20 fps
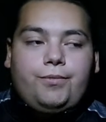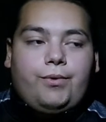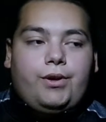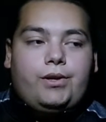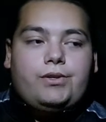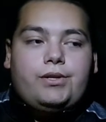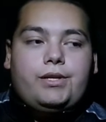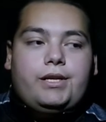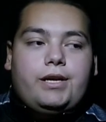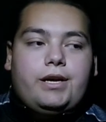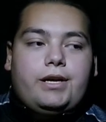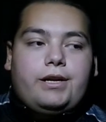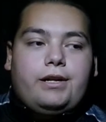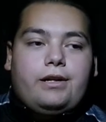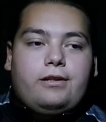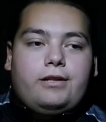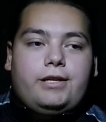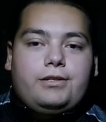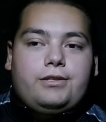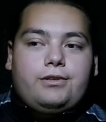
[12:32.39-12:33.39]
Actually,
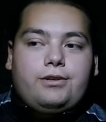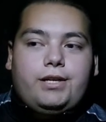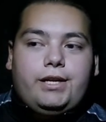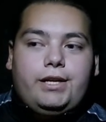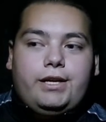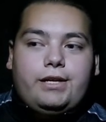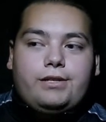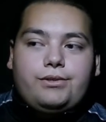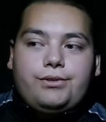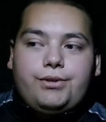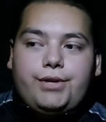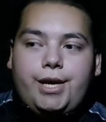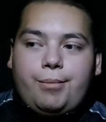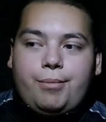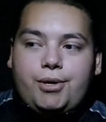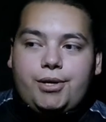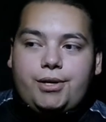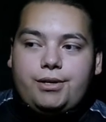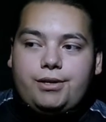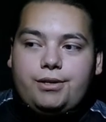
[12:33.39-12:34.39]
technically, it started yesterday,
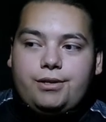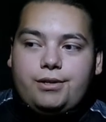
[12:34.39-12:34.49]
but